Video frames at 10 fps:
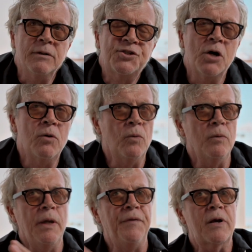So
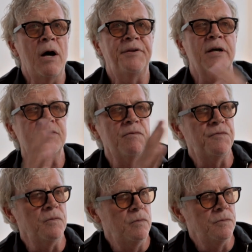in the context of
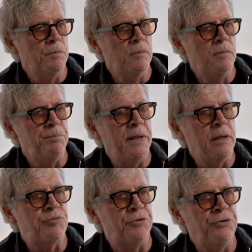being
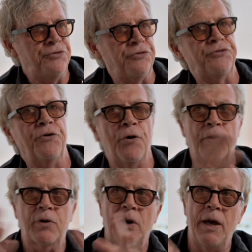introduced to Cirque